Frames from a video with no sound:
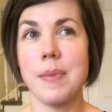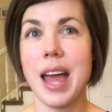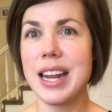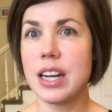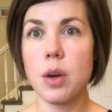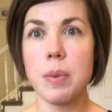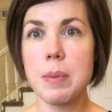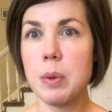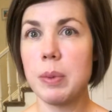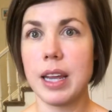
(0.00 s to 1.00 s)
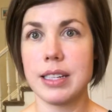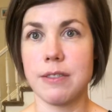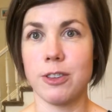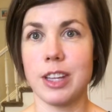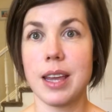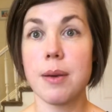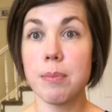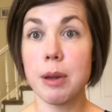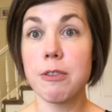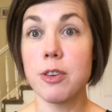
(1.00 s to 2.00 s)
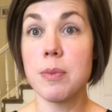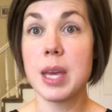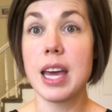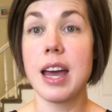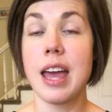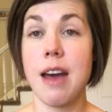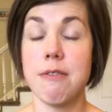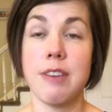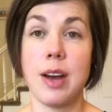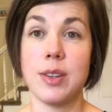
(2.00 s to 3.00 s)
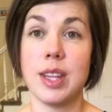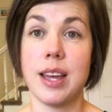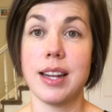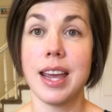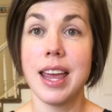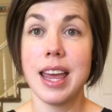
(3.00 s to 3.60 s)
And I know people plan differently, but for me, I have found that